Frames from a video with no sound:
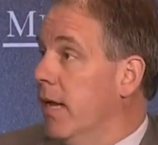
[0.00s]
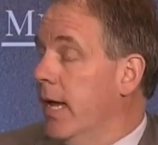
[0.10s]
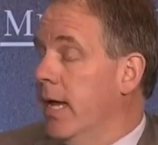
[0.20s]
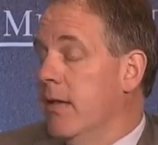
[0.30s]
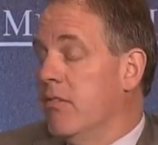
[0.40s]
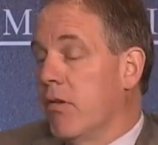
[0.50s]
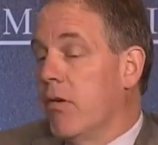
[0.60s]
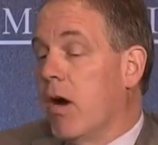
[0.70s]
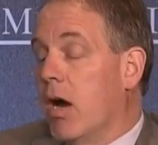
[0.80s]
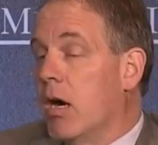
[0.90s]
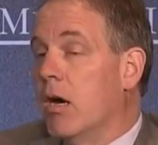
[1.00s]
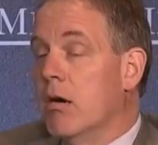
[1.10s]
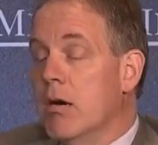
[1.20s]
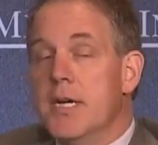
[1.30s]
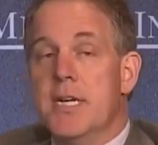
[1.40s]
And so there
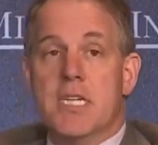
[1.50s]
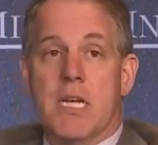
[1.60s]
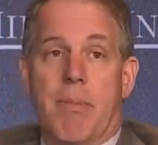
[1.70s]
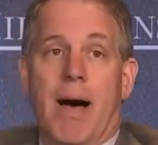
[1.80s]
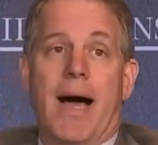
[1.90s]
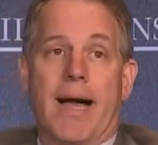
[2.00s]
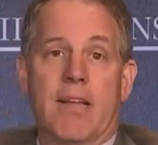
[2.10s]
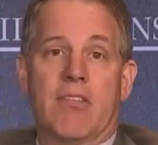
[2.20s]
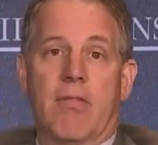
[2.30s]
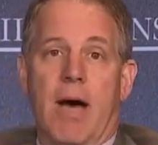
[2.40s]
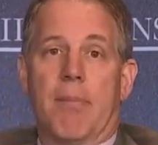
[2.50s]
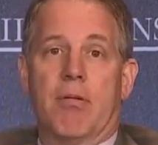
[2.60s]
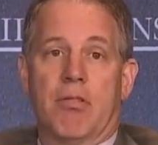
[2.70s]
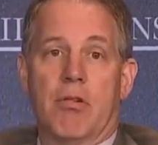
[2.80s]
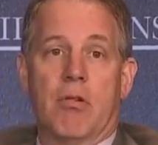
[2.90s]
are pockets of
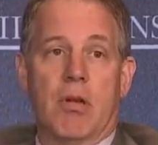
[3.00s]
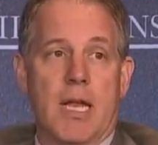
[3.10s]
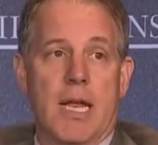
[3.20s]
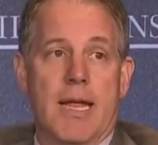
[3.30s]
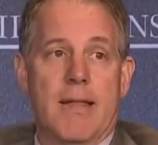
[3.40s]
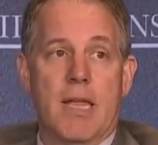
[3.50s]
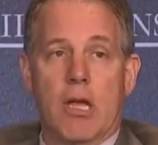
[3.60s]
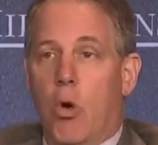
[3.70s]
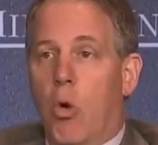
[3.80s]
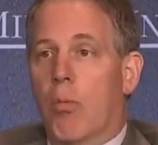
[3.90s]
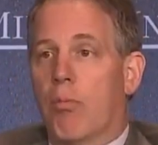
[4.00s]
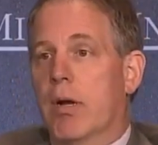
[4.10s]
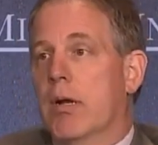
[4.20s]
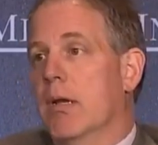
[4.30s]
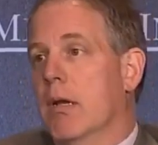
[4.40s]
opportunity in the
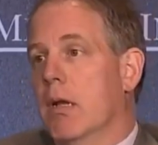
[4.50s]
corporate